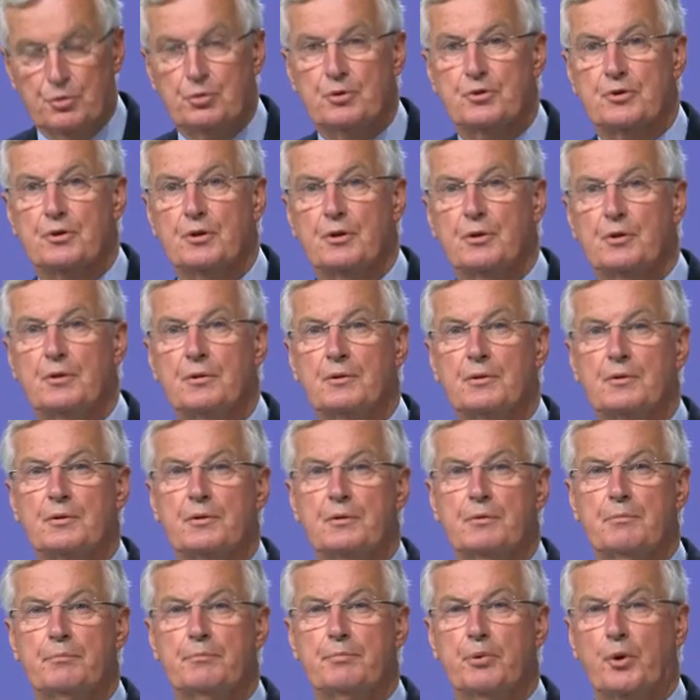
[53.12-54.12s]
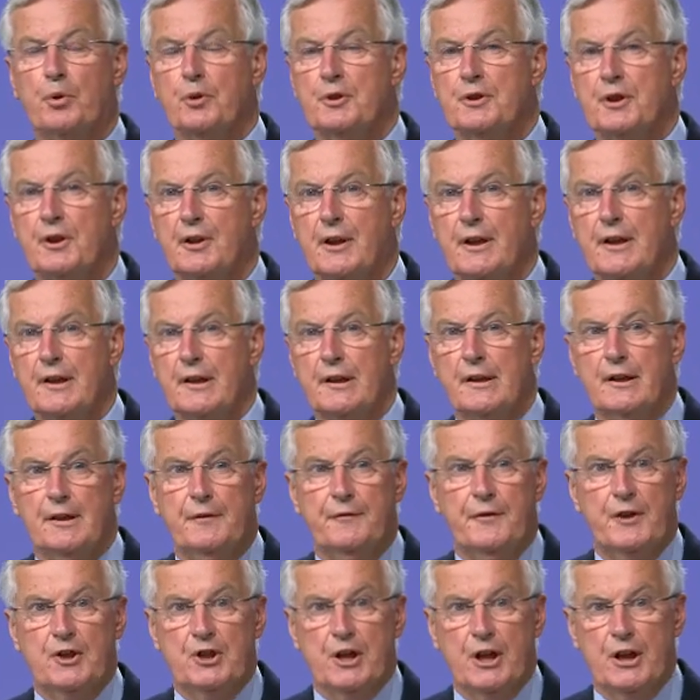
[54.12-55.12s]
So we all
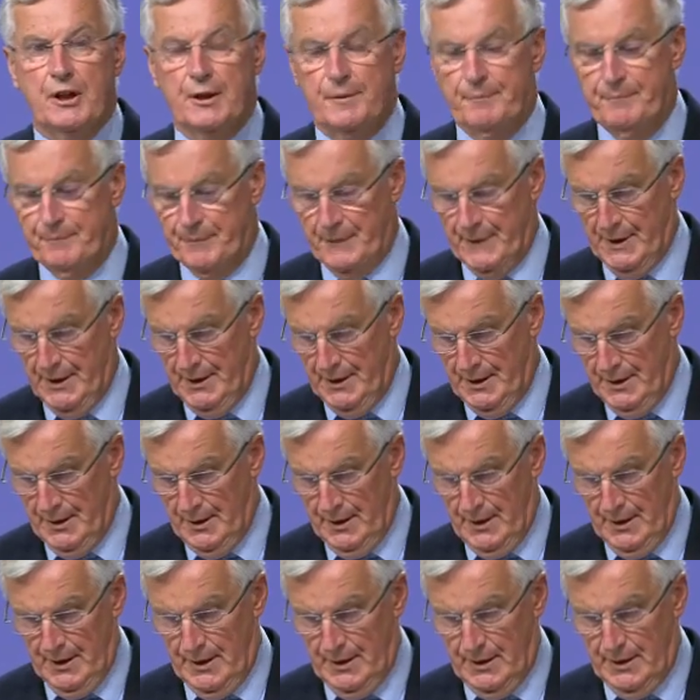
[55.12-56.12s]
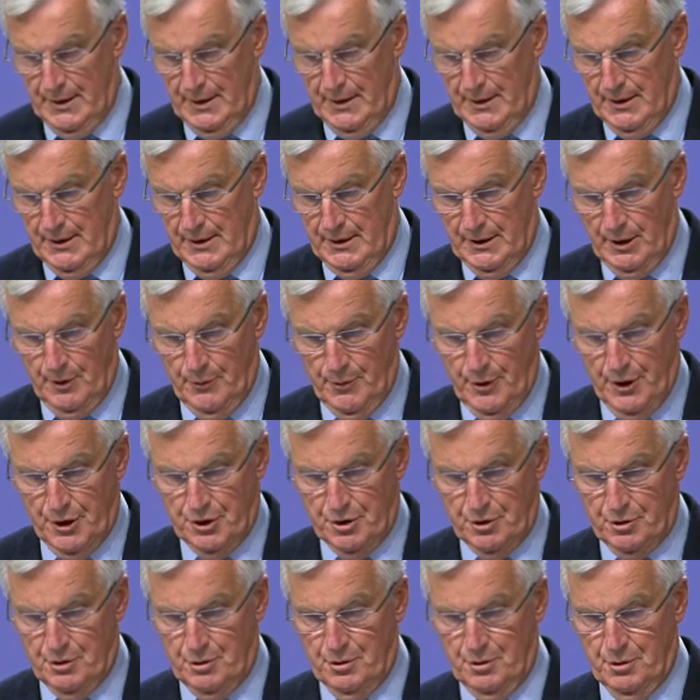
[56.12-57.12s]
have to be vigilant and
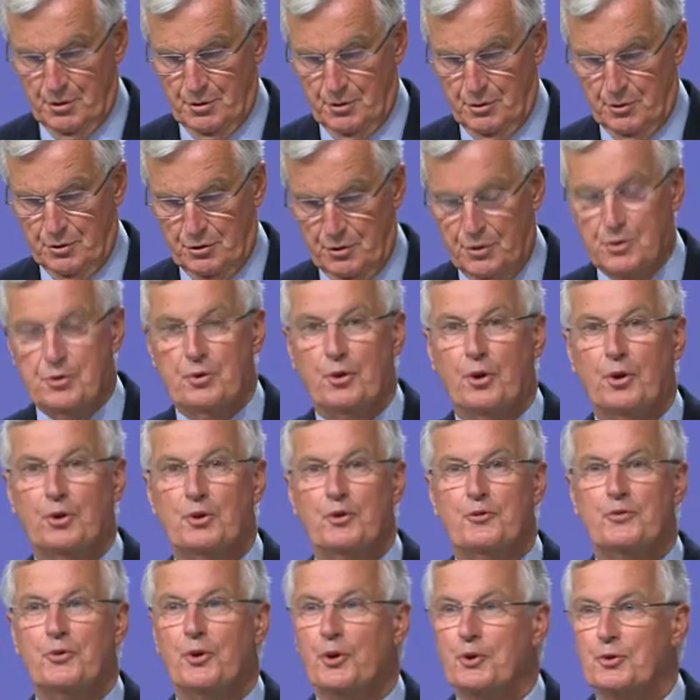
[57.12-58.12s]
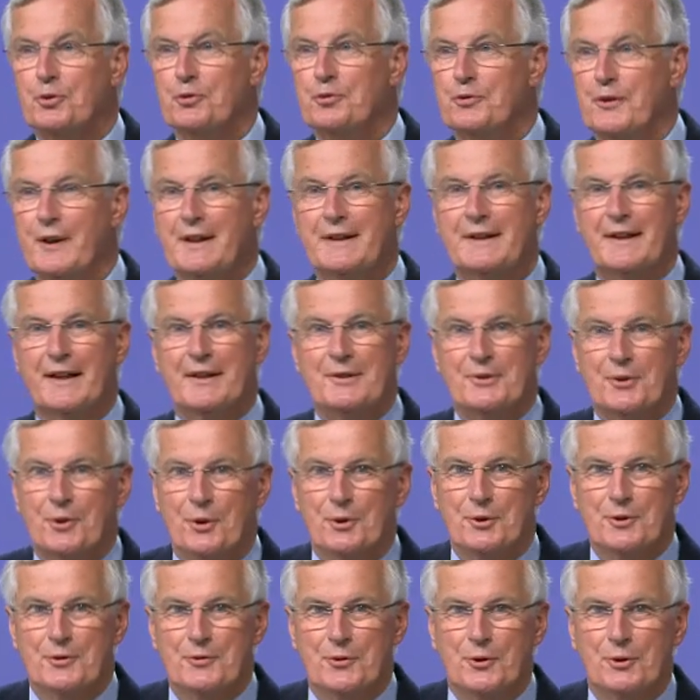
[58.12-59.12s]
stay careful. But
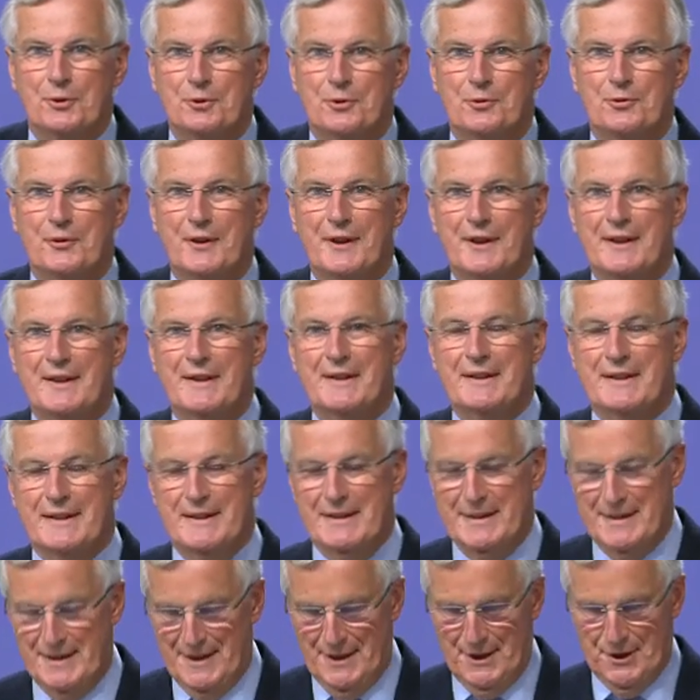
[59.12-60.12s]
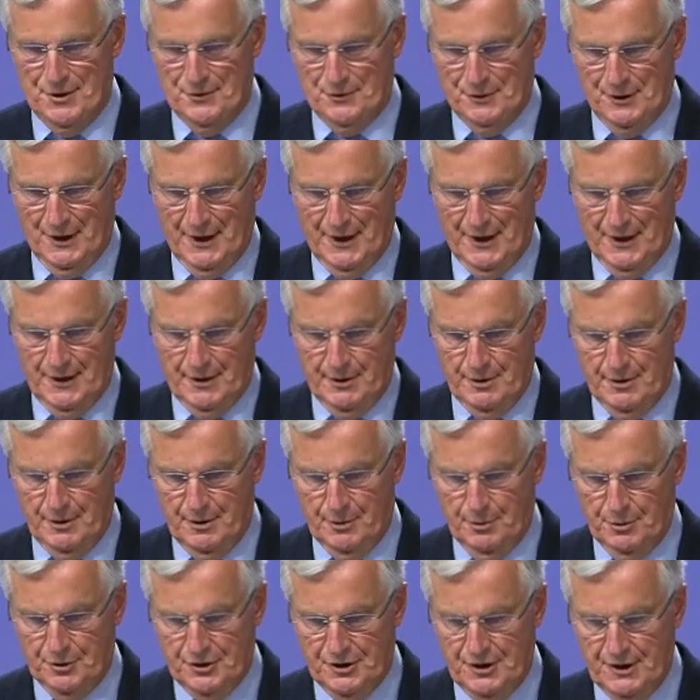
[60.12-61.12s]
I'm delighted to
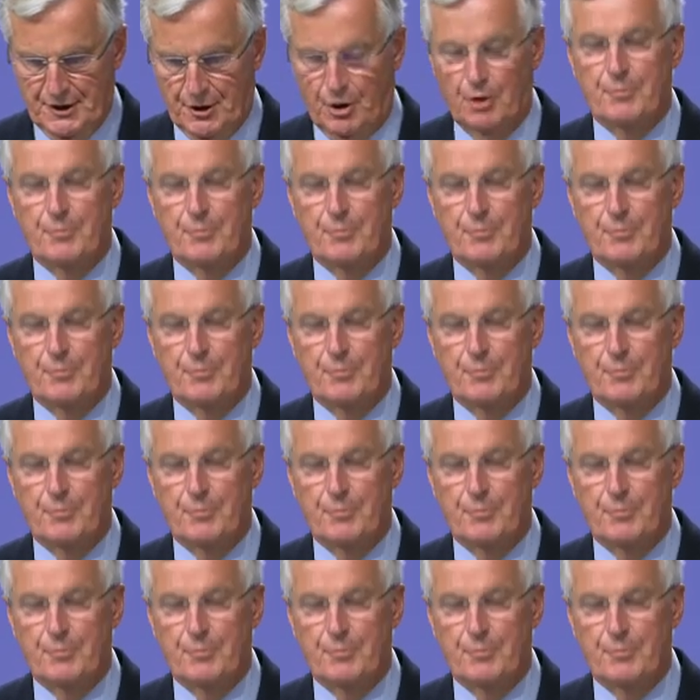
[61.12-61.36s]
be with you